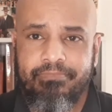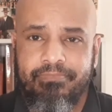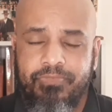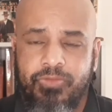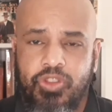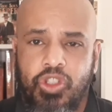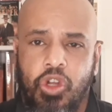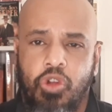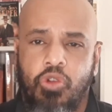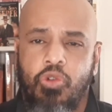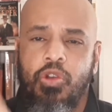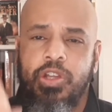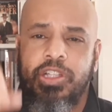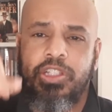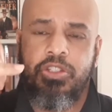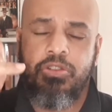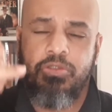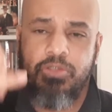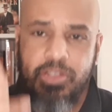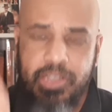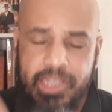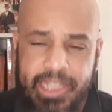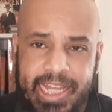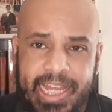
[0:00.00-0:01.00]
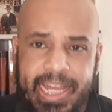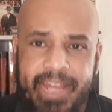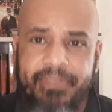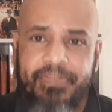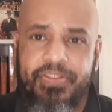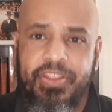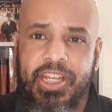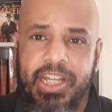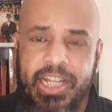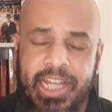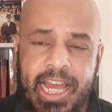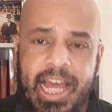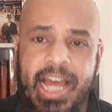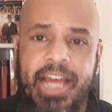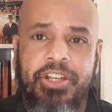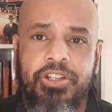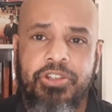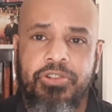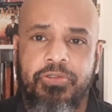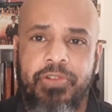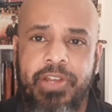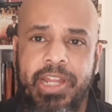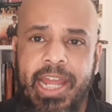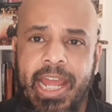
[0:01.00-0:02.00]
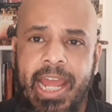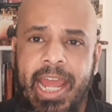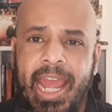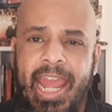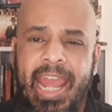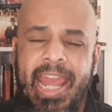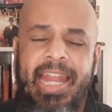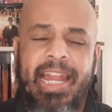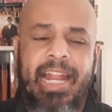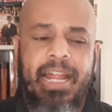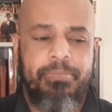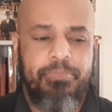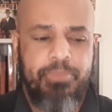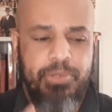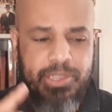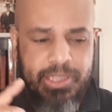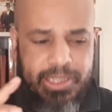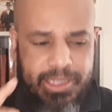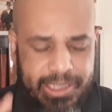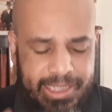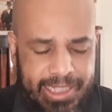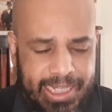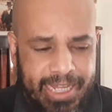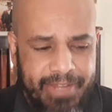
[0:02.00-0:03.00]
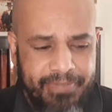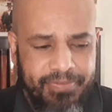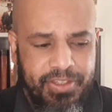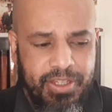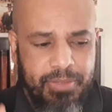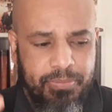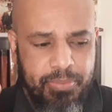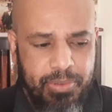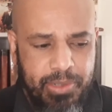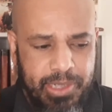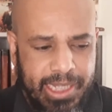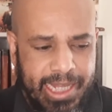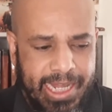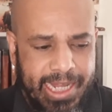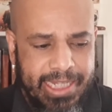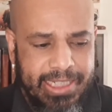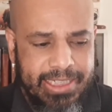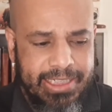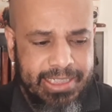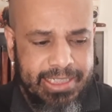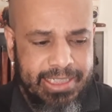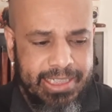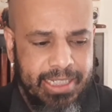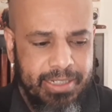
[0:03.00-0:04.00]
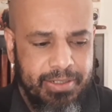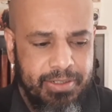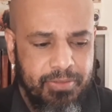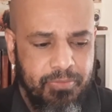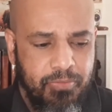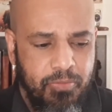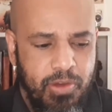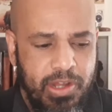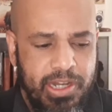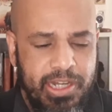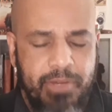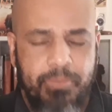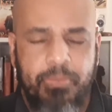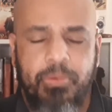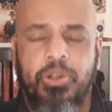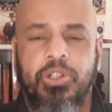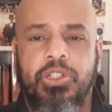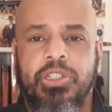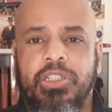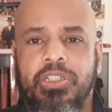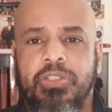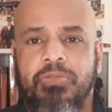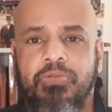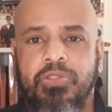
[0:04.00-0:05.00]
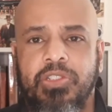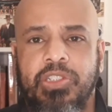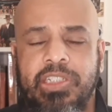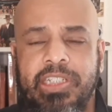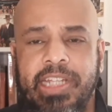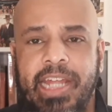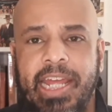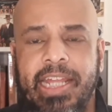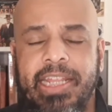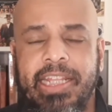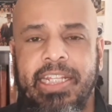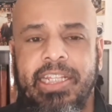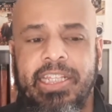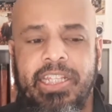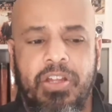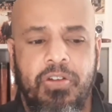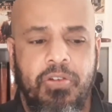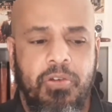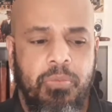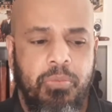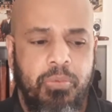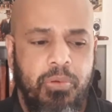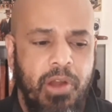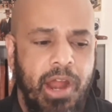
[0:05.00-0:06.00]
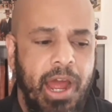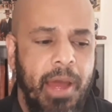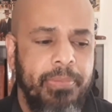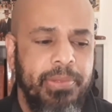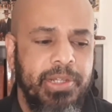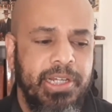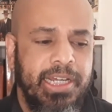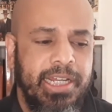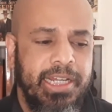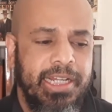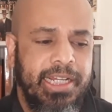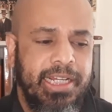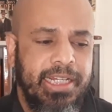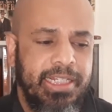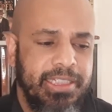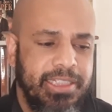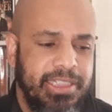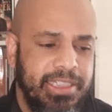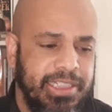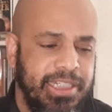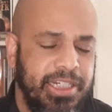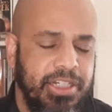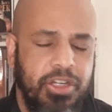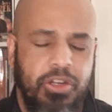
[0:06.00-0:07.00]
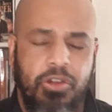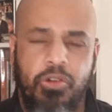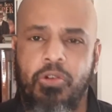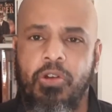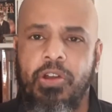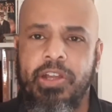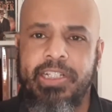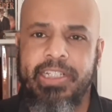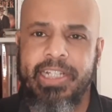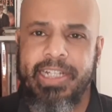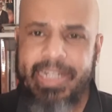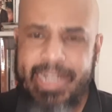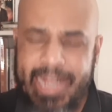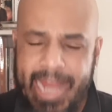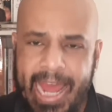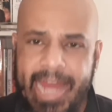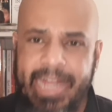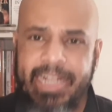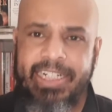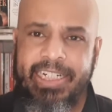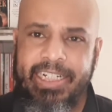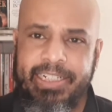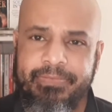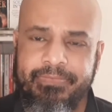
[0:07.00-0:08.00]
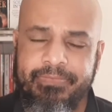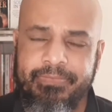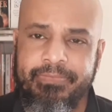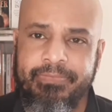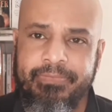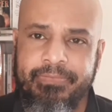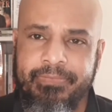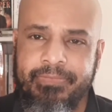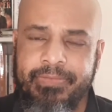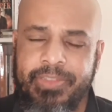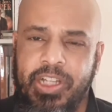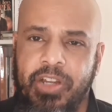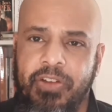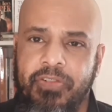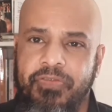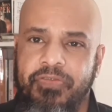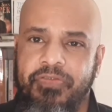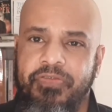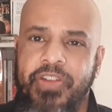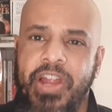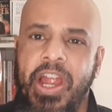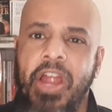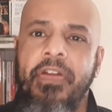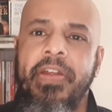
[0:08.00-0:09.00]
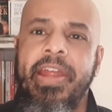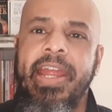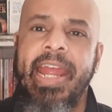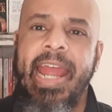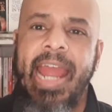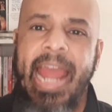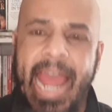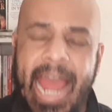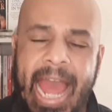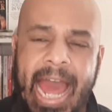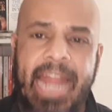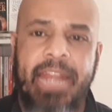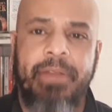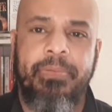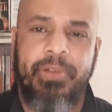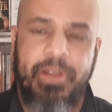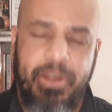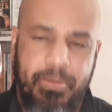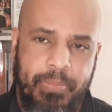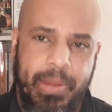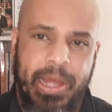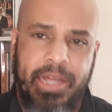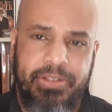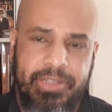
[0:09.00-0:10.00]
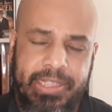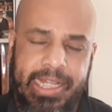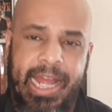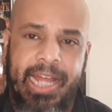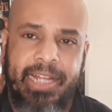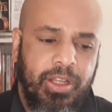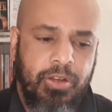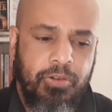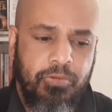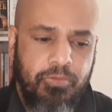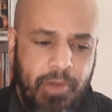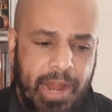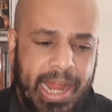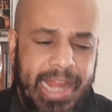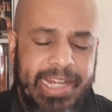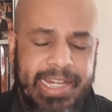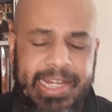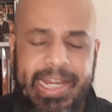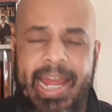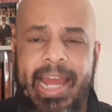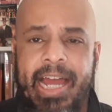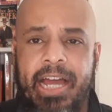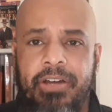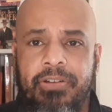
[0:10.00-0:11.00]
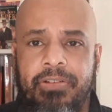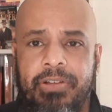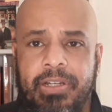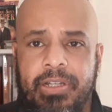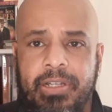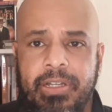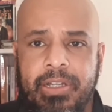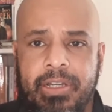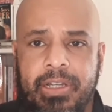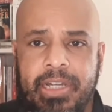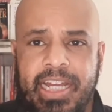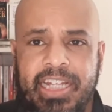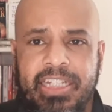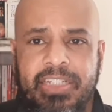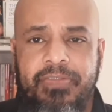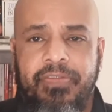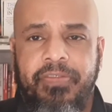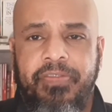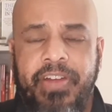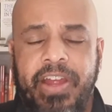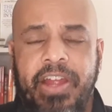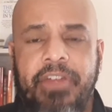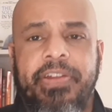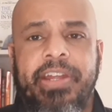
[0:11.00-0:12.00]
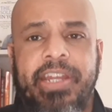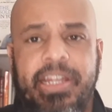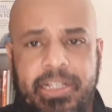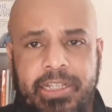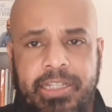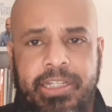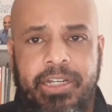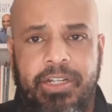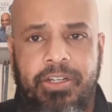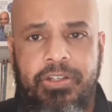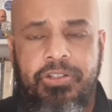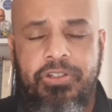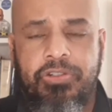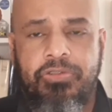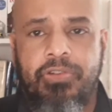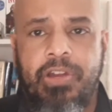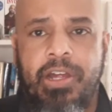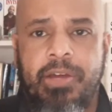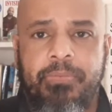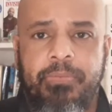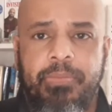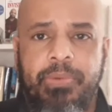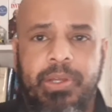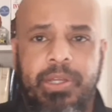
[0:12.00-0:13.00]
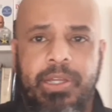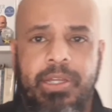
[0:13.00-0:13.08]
they're going to leave the country. And I believe the place that one of the persons was saying that they were probably going to consider going to Canada. They're very adamant about that. Right now, it's very clear. Trump